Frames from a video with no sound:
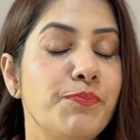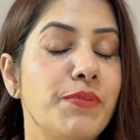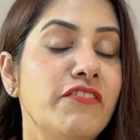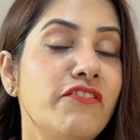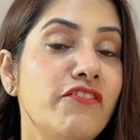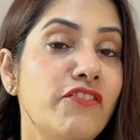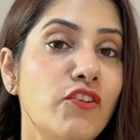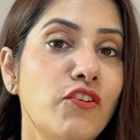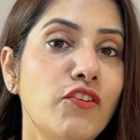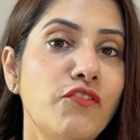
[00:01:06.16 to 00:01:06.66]

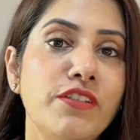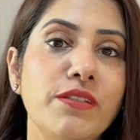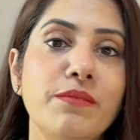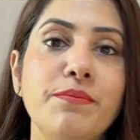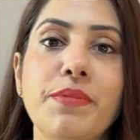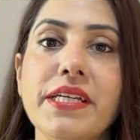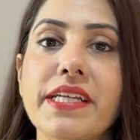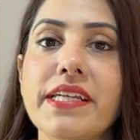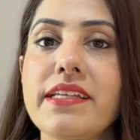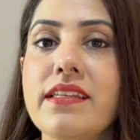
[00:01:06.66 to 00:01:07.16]
before we
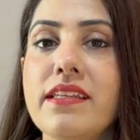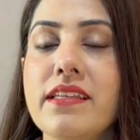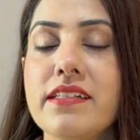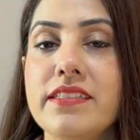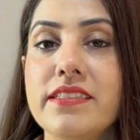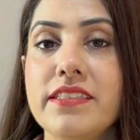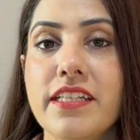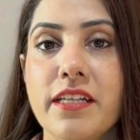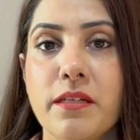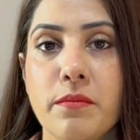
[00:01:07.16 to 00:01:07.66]
begin
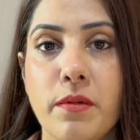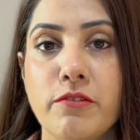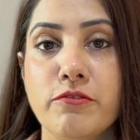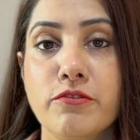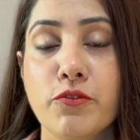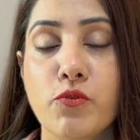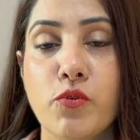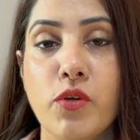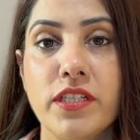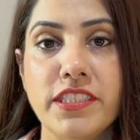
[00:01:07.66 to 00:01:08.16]
learning
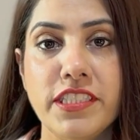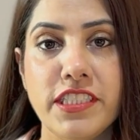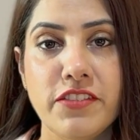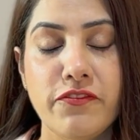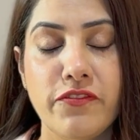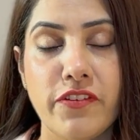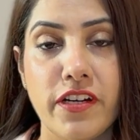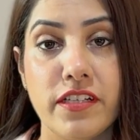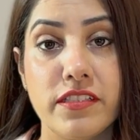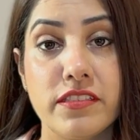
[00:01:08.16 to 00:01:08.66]
about
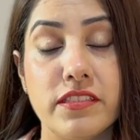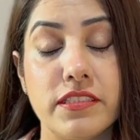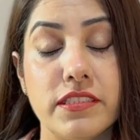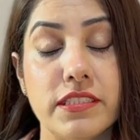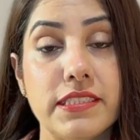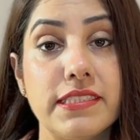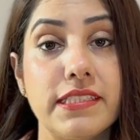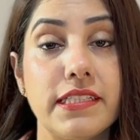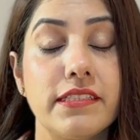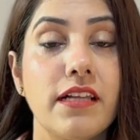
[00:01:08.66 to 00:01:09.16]

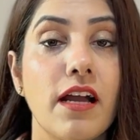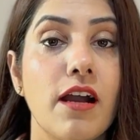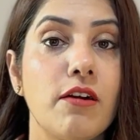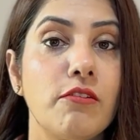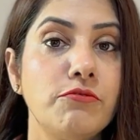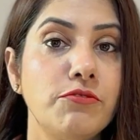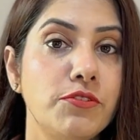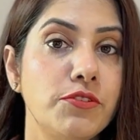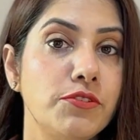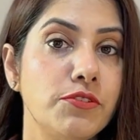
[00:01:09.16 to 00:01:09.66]
quantifiers and how
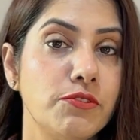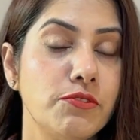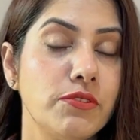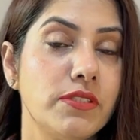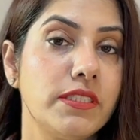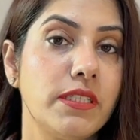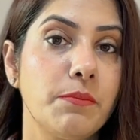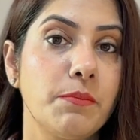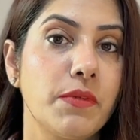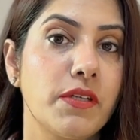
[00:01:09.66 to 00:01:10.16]
to use
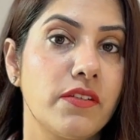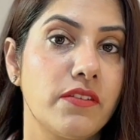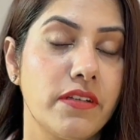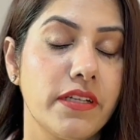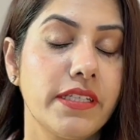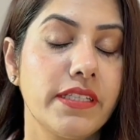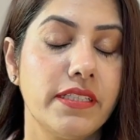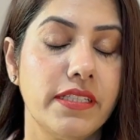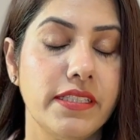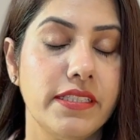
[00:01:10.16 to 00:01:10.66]
them
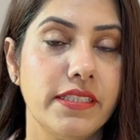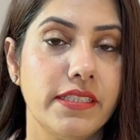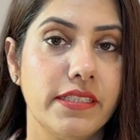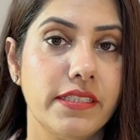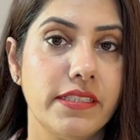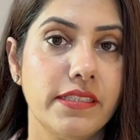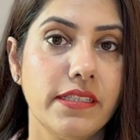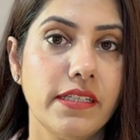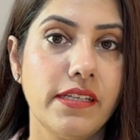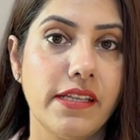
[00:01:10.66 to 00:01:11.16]
correctly
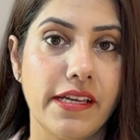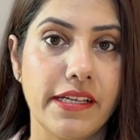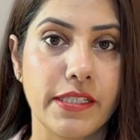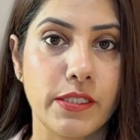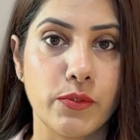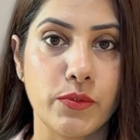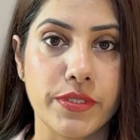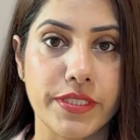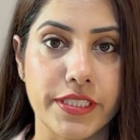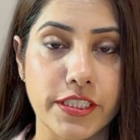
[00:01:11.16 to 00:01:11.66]
in the
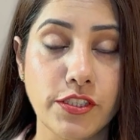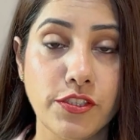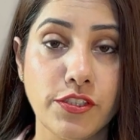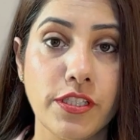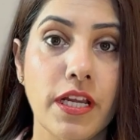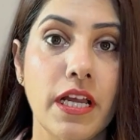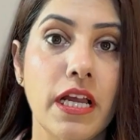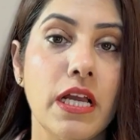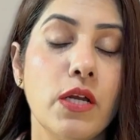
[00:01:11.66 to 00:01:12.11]
language,